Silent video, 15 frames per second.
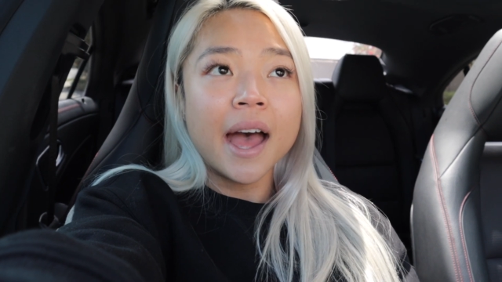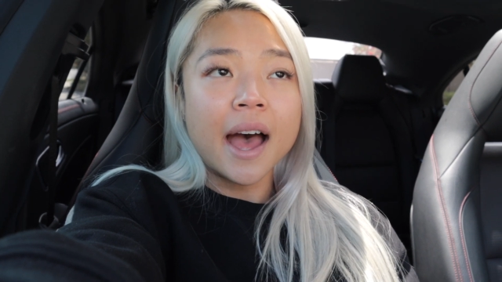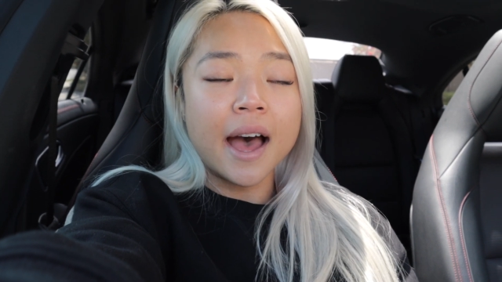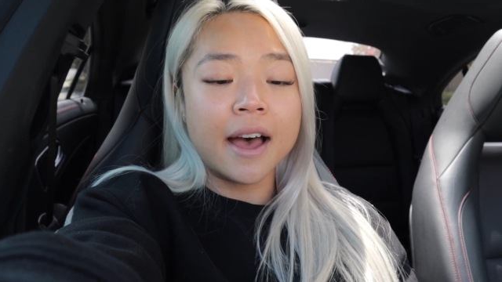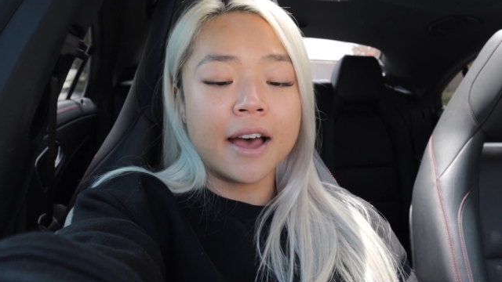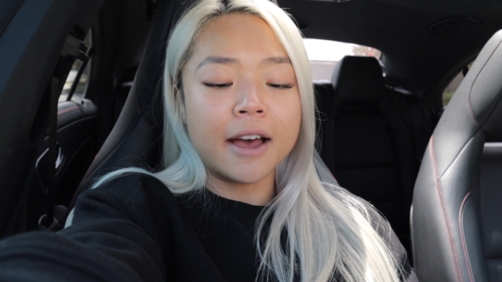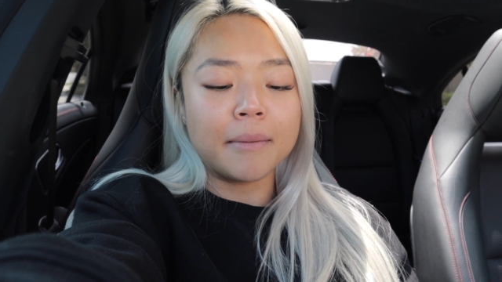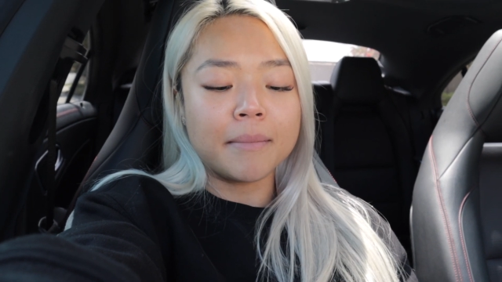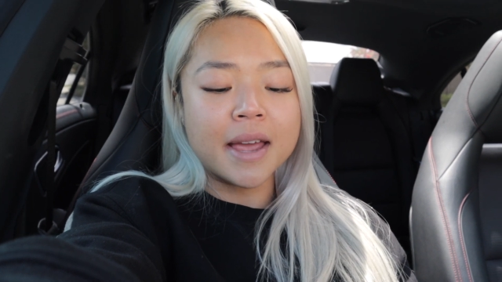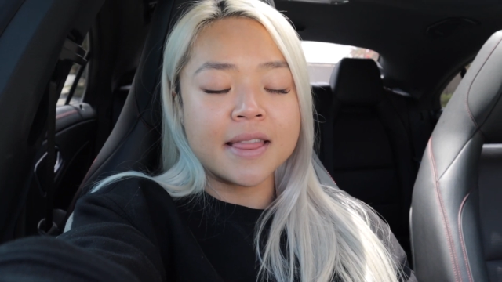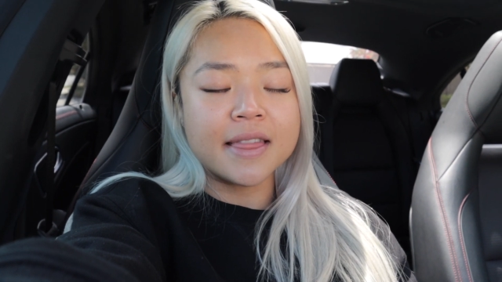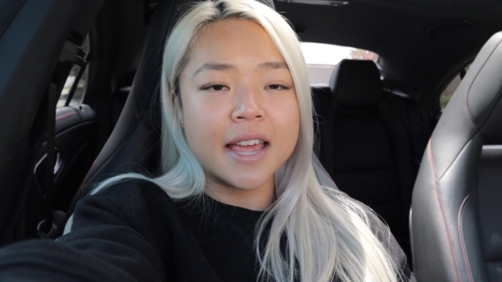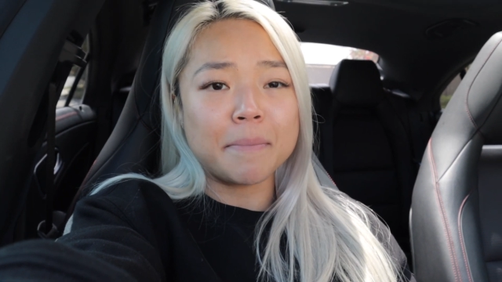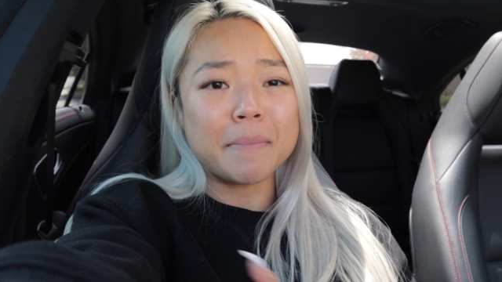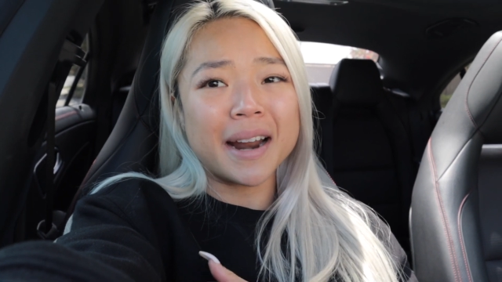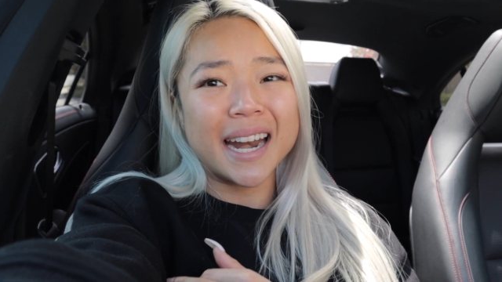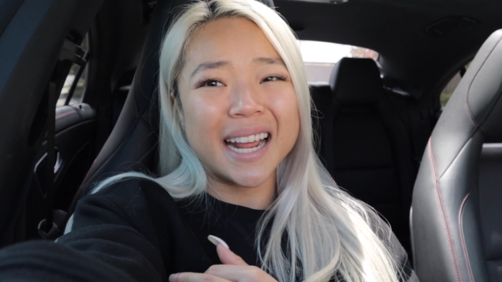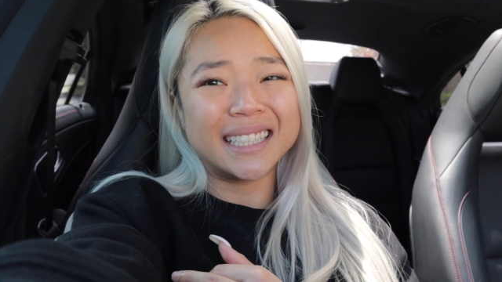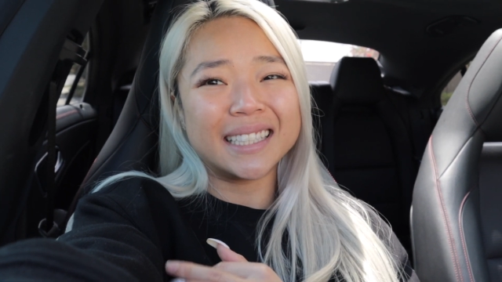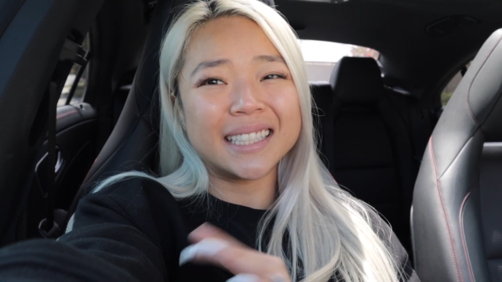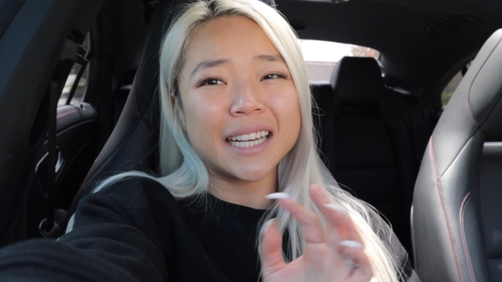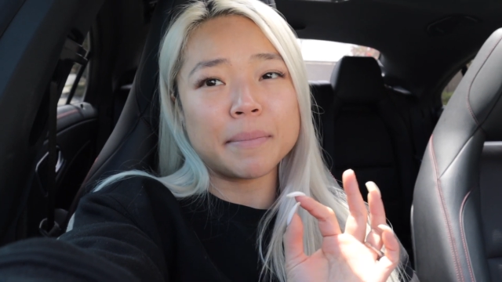and then
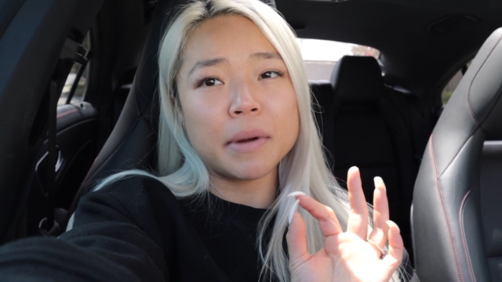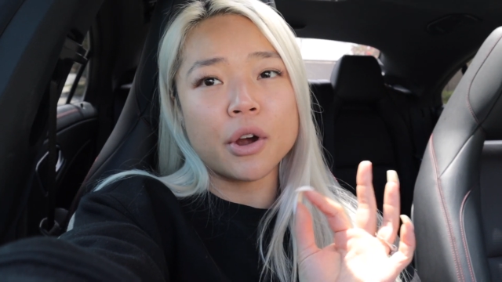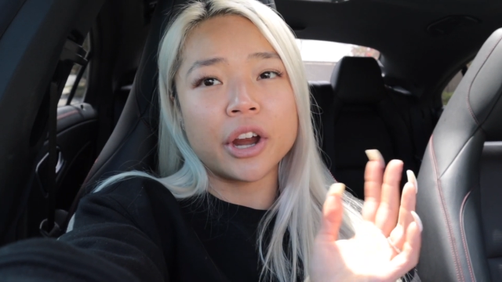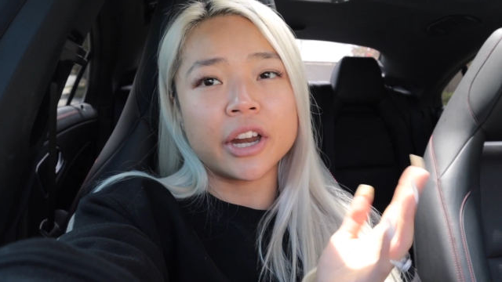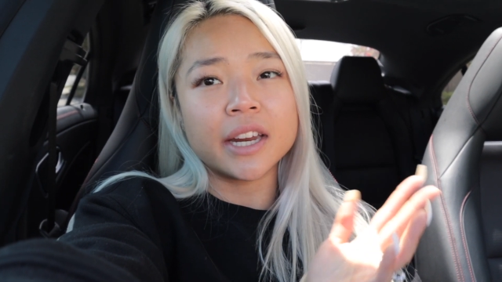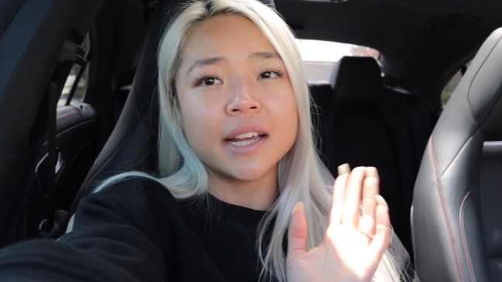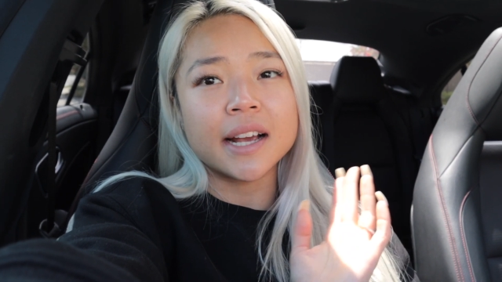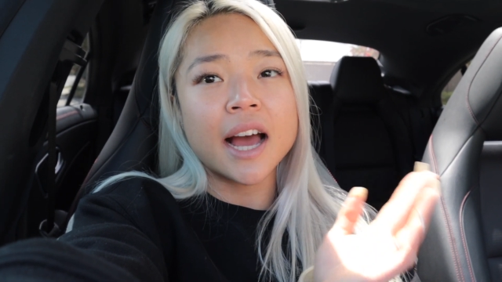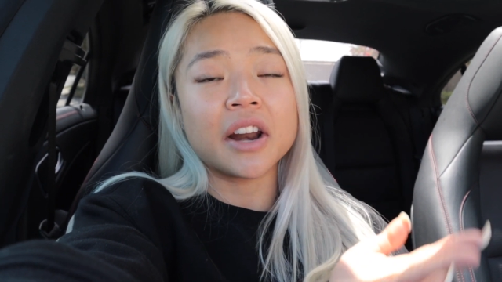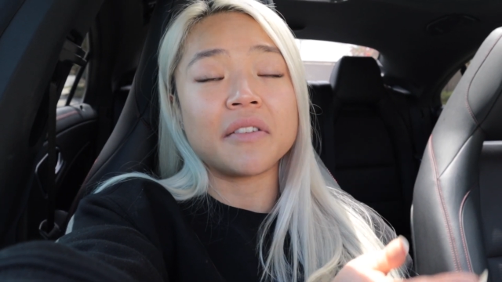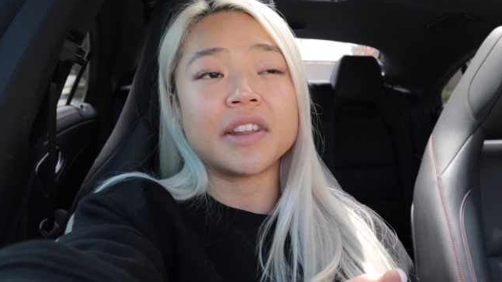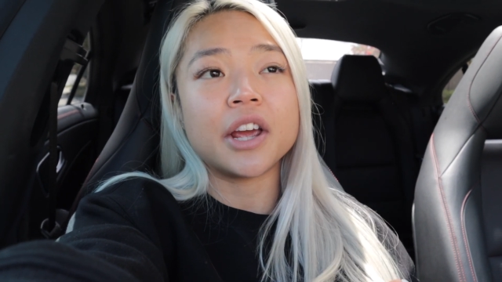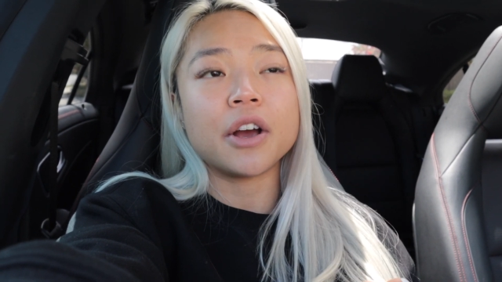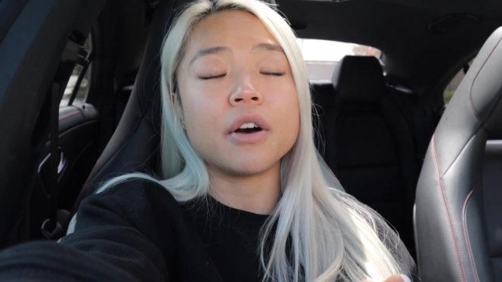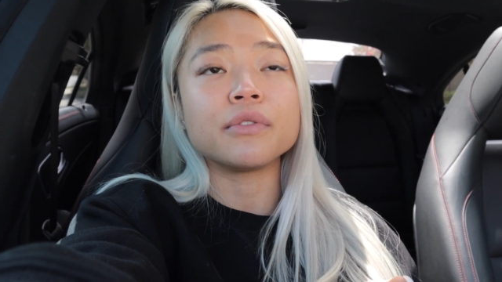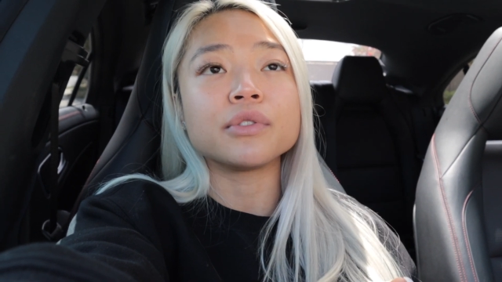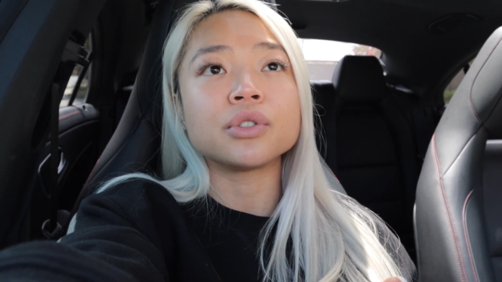Mondays is like my only kind of day off.